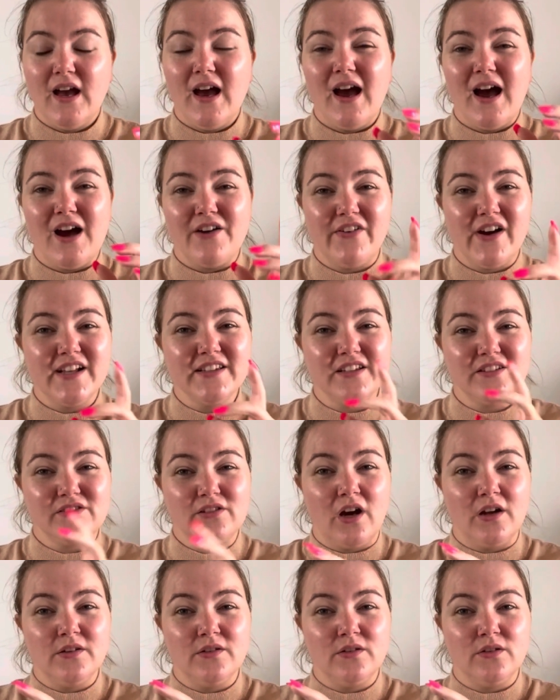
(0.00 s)
I've had it
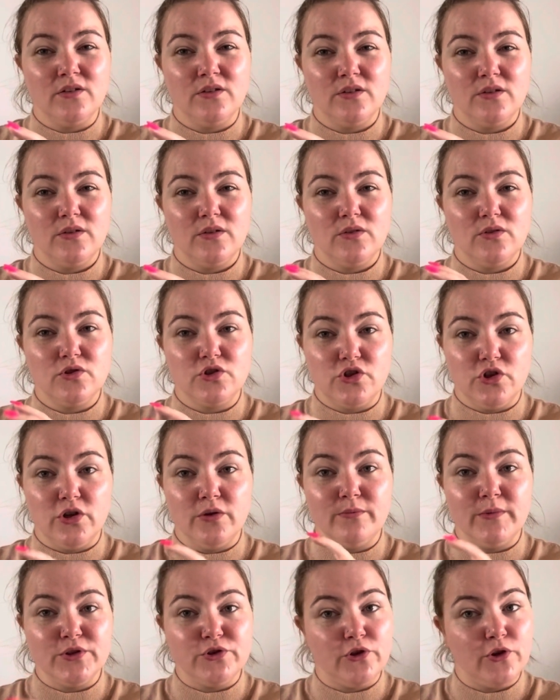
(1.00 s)
done during
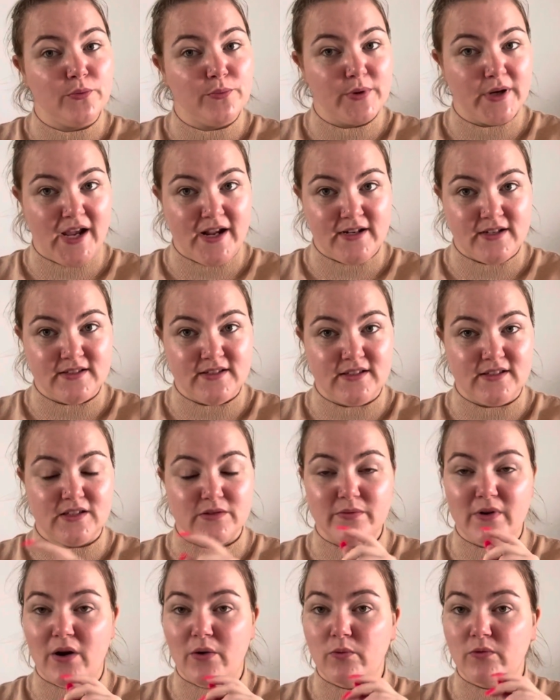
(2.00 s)
my 2 pregnancies as
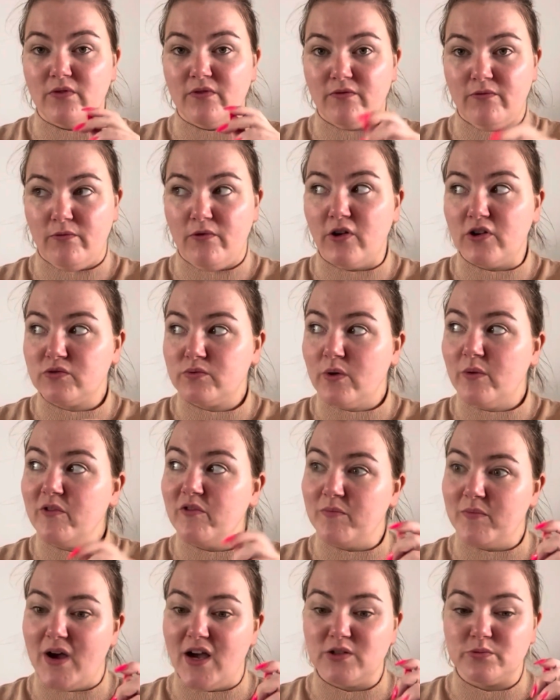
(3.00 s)
well. The first one with
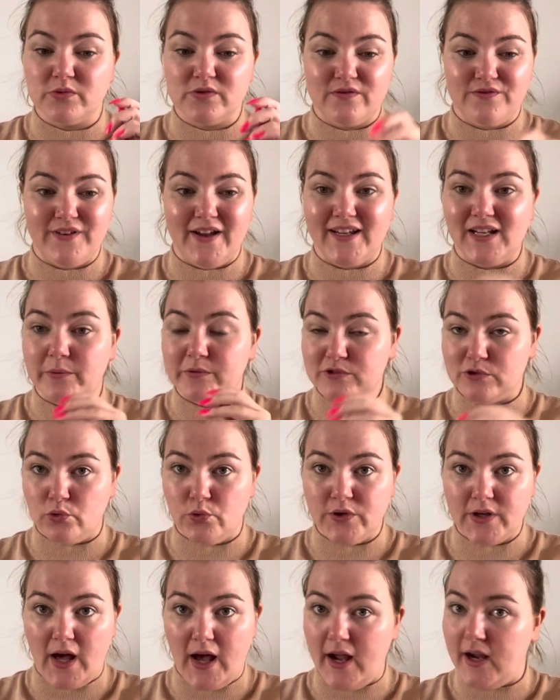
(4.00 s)
Max was fine. I was low
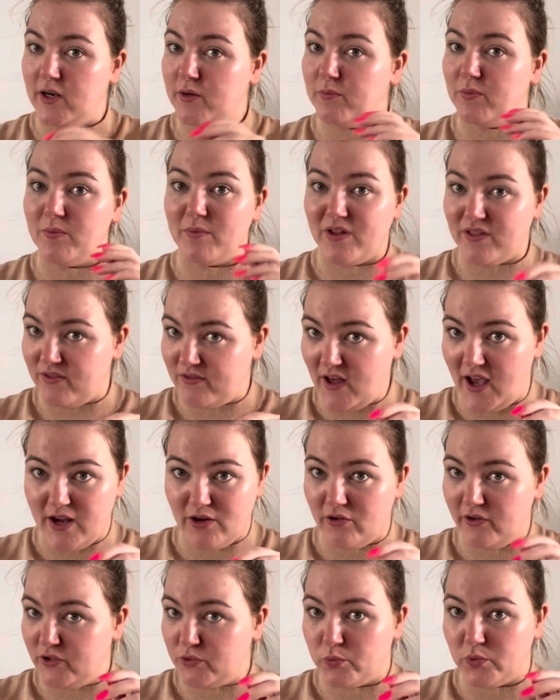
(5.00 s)
in iron, but my
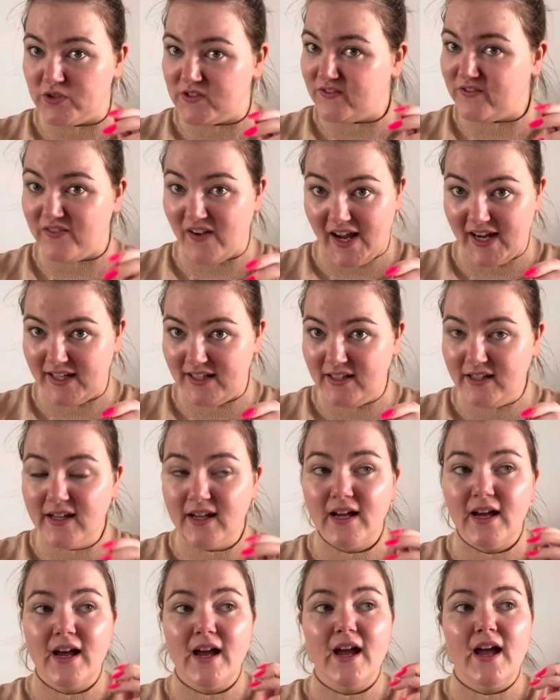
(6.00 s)
thyroid was fine.
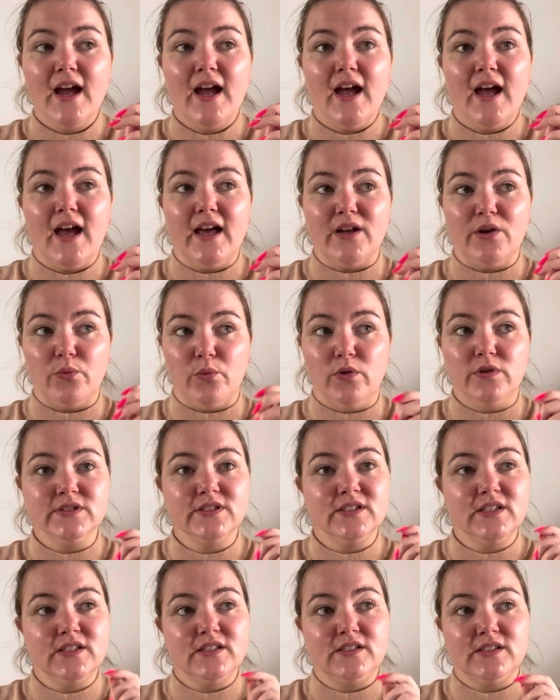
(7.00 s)
And it
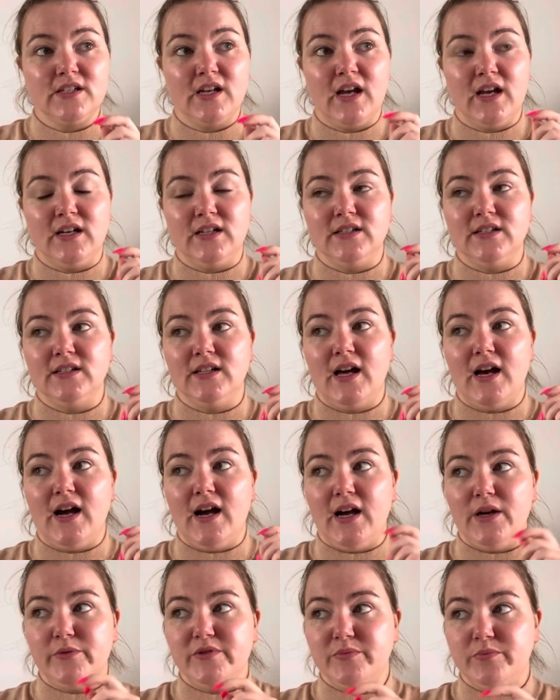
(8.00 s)
wasn't until
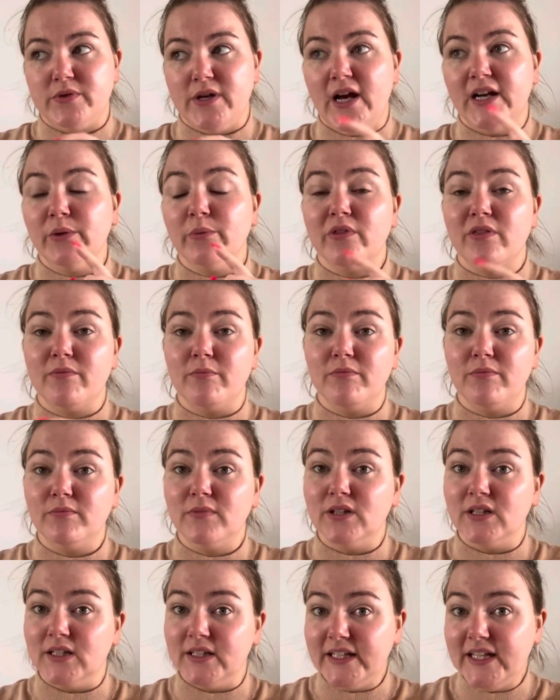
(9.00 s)
I was pregnant with
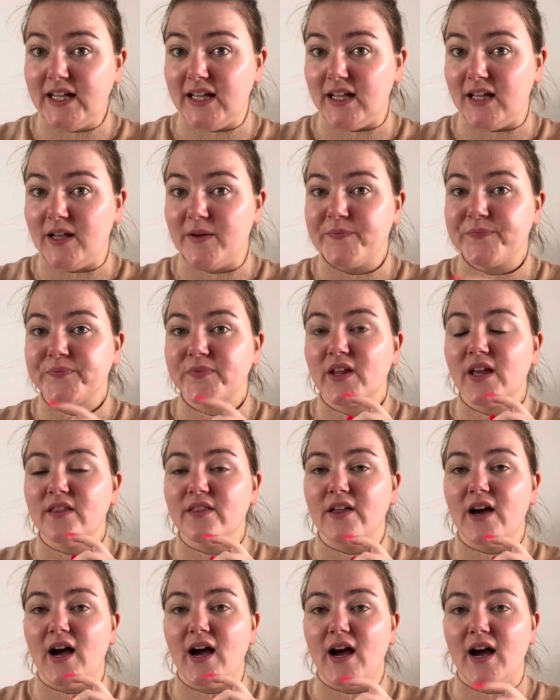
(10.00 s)
Lee
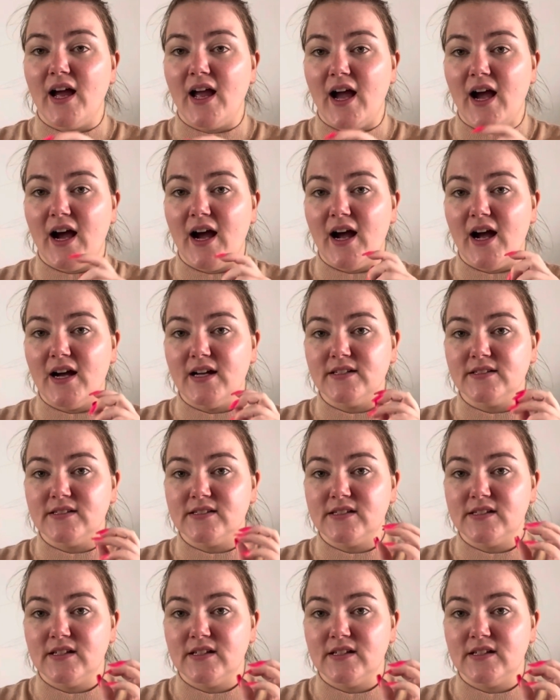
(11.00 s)
that I had